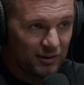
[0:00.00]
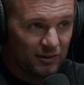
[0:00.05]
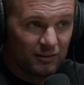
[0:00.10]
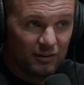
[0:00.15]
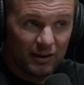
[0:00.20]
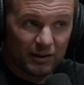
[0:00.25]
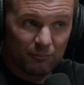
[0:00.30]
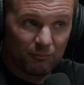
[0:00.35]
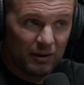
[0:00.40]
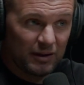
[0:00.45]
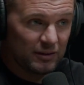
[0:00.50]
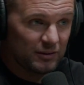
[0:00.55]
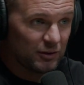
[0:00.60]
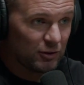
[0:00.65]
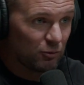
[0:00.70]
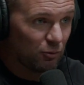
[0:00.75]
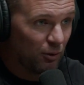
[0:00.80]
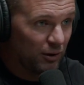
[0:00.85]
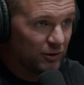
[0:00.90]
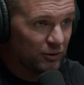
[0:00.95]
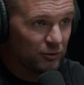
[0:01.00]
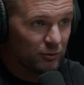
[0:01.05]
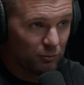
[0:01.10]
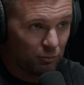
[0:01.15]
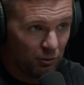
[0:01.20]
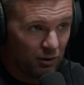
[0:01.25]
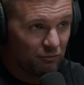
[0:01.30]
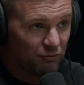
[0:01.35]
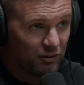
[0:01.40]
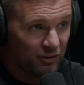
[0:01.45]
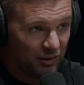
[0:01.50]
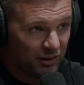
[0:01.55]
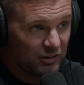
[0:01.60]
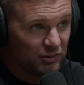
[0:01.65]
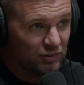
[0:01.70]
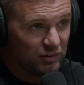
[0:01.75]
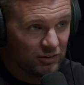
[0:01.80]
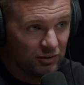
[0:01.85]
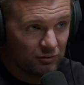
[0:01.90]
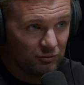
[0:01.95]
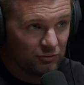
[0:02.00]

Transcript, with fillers: like man the greater the revelation of